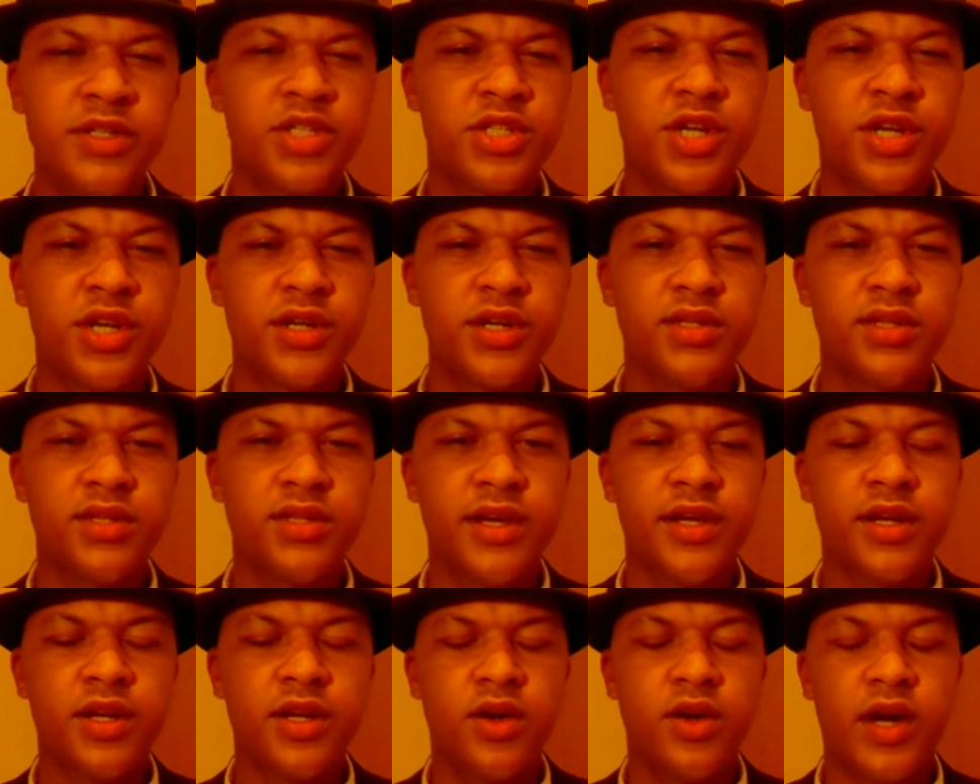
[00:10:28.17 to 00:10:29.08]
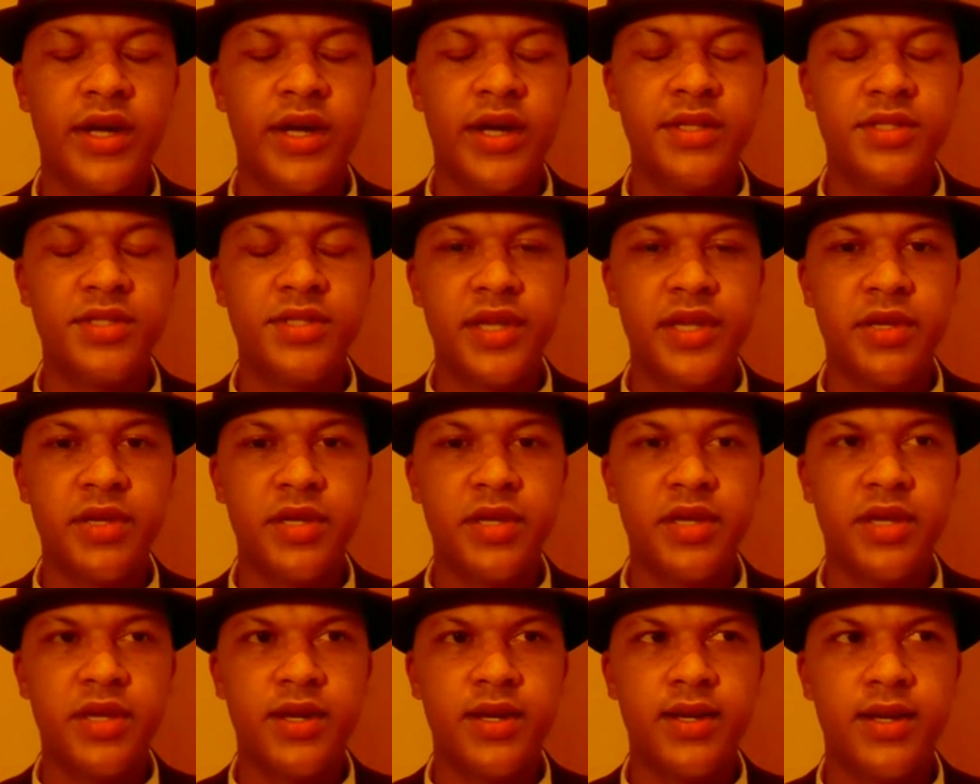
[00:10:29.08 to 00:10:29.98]
Jared Leto, I'd
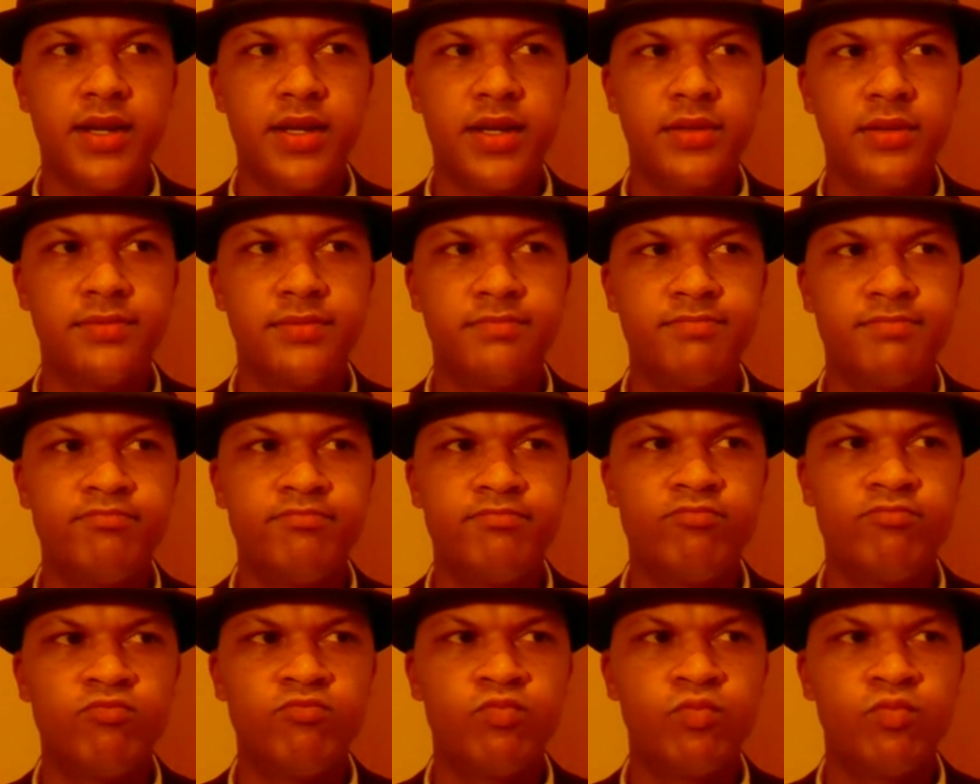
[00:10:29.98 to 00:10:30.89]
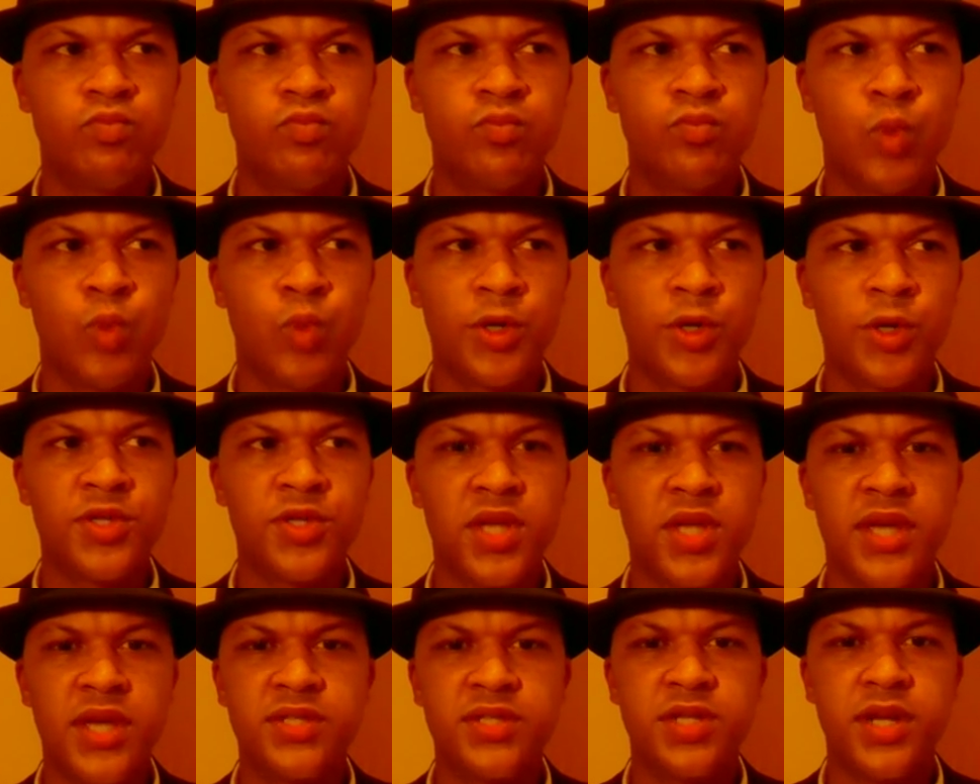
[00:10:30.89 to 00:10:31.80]
say worst case
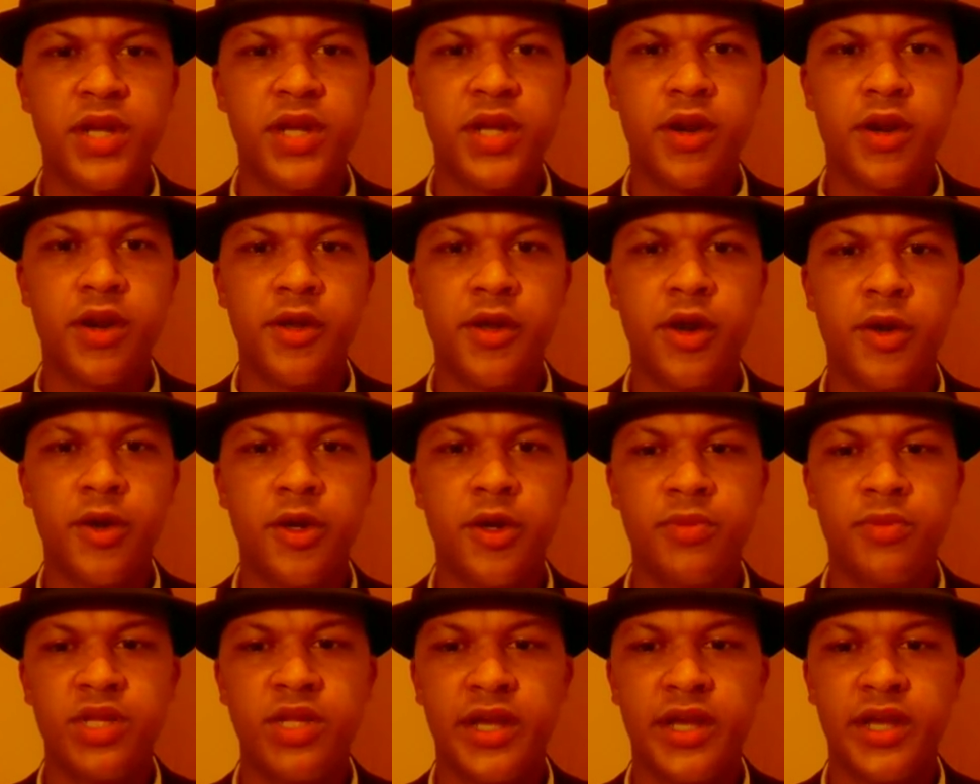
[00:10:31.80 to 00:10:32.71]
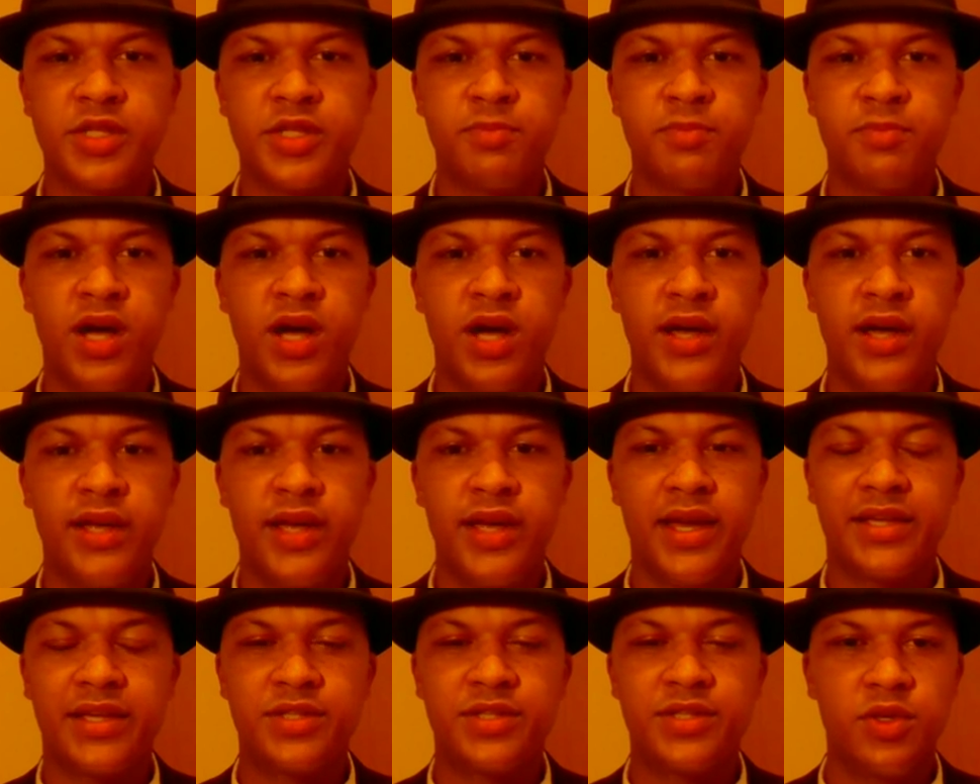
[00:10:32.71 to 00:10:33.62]
scenario, it'll be like Spawn,
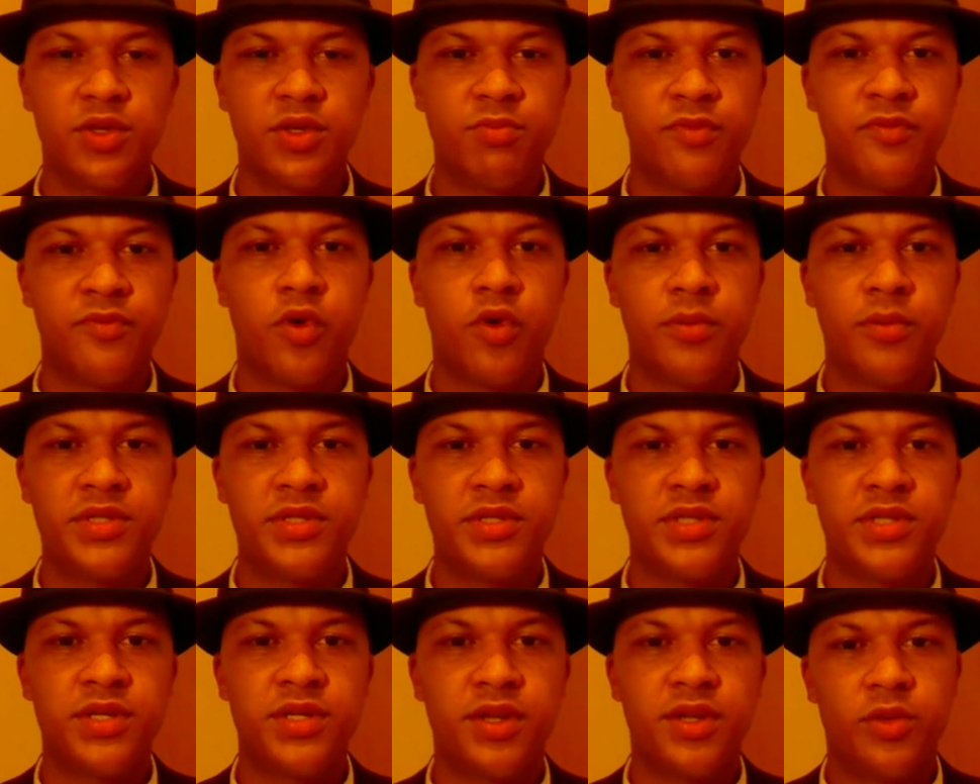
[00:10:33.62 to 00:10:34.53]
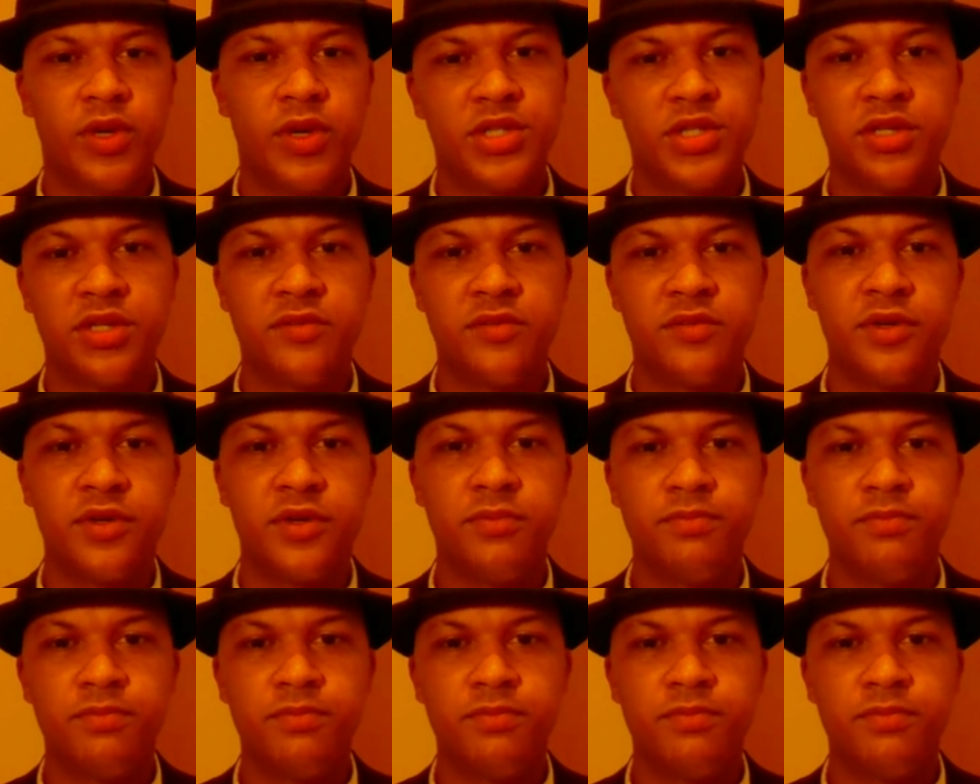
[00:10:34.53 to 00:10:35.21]
excellent performance in an otherwise shitty film.